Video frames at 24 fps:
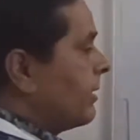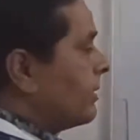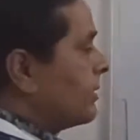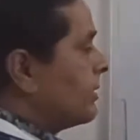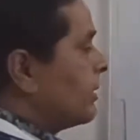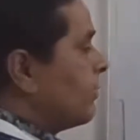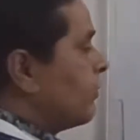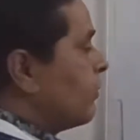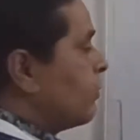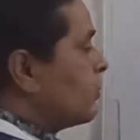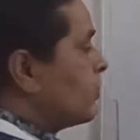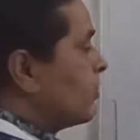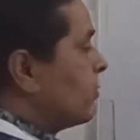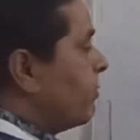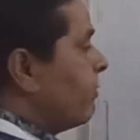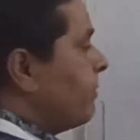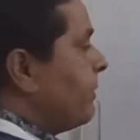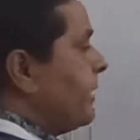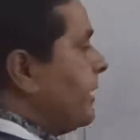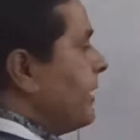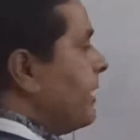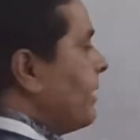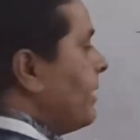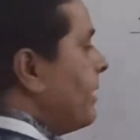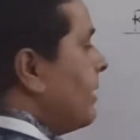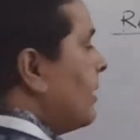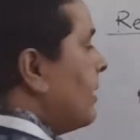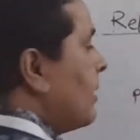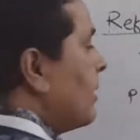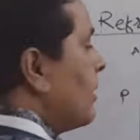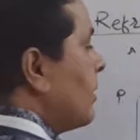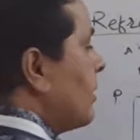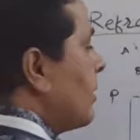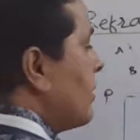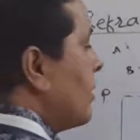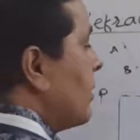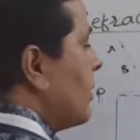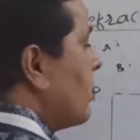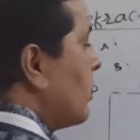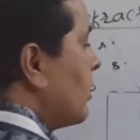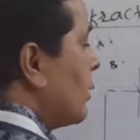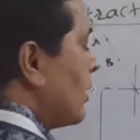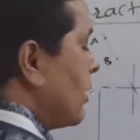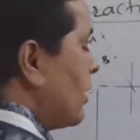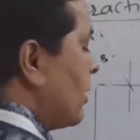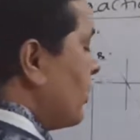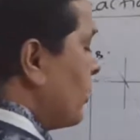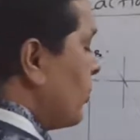Suppose P,
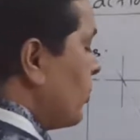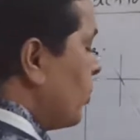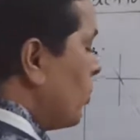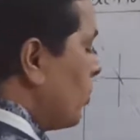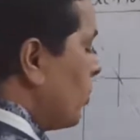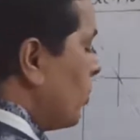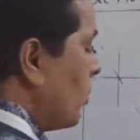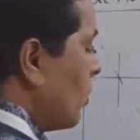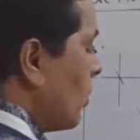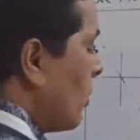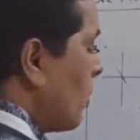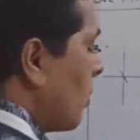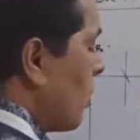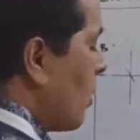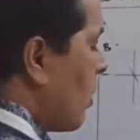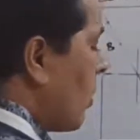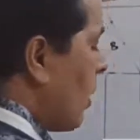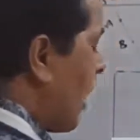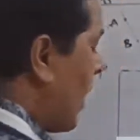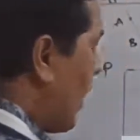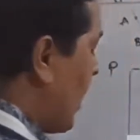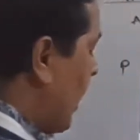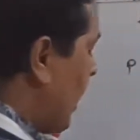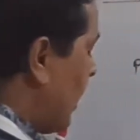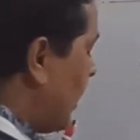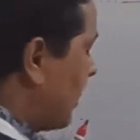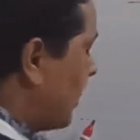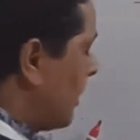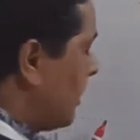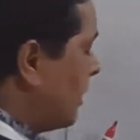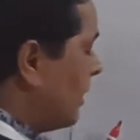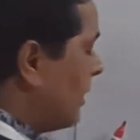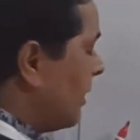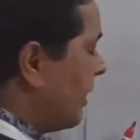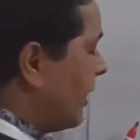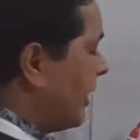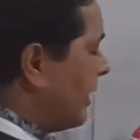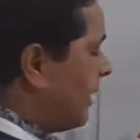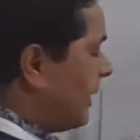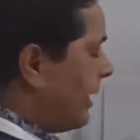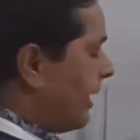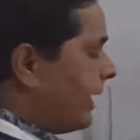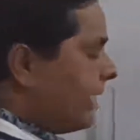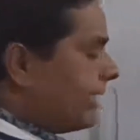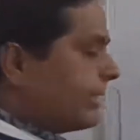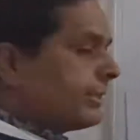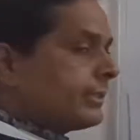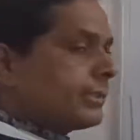Q, R and
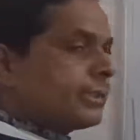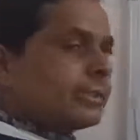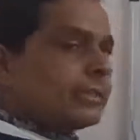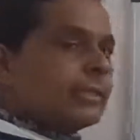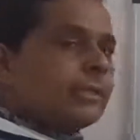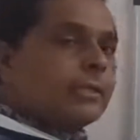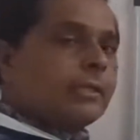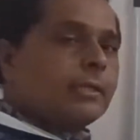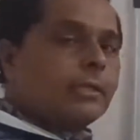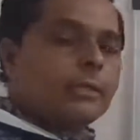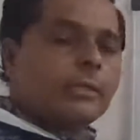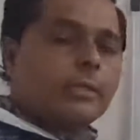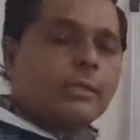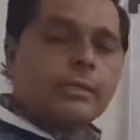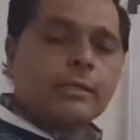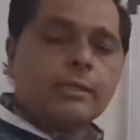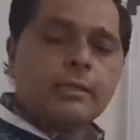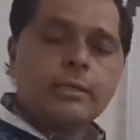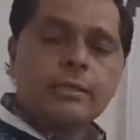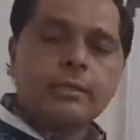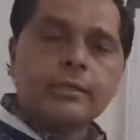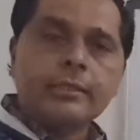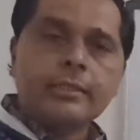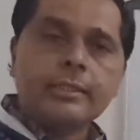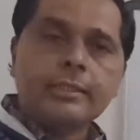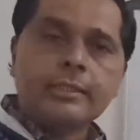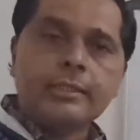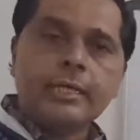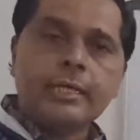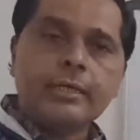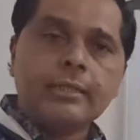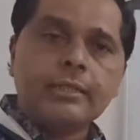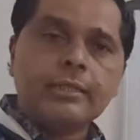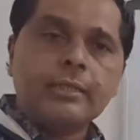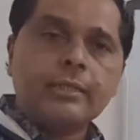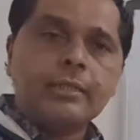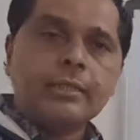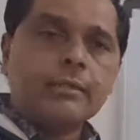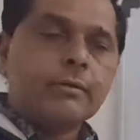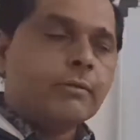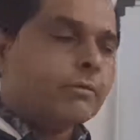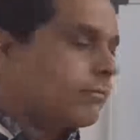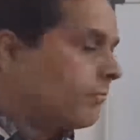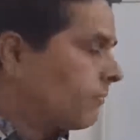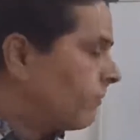S, these are the